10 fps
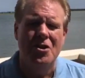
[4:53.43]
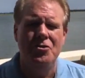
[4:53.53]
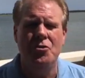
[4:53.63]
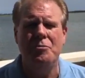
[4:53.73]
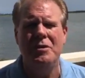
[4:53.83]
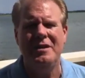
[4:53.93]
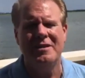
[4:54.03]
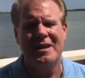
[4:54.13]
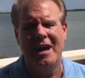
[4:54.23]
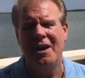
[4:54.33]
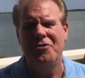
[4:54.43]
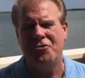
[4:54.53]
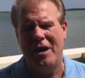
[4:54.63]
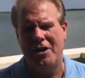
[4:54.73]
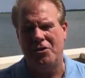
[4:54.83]
You'll meet the
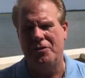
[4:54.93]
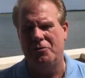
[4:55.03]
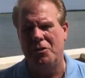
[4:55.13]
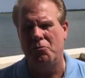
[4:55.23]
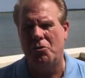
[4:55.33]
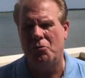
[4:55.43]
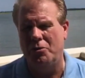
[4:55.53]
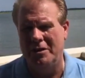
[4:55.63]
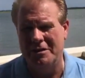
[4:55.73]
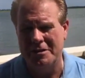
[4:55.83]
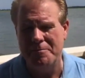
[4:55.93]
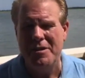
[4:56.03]
contractor that we work with.